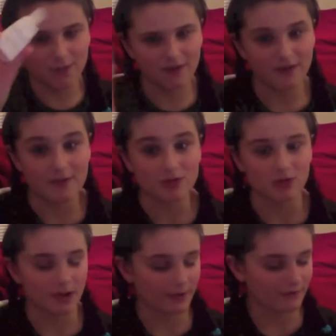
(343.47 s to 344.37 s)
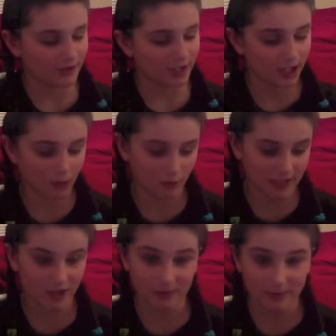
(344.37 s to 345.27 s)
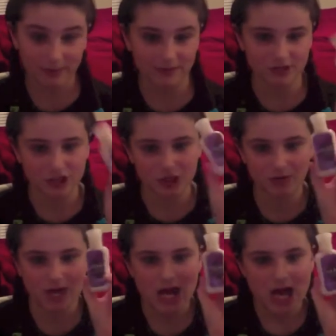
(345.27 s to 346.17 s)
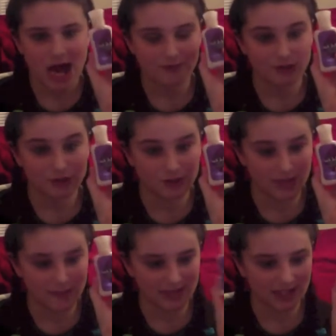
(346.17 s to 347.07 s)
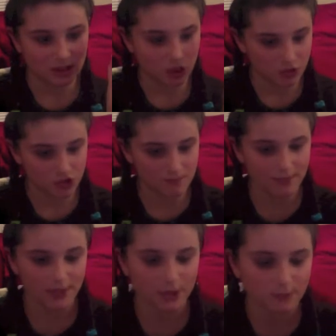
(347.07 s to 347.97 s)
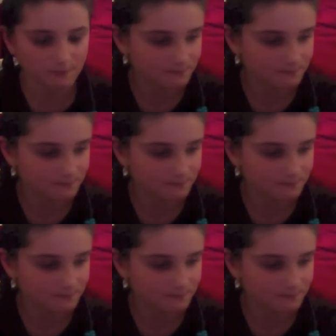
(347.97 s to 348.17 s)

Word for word: But if I was going away for like a week or maybe even two, I would use a mini lotion bottle.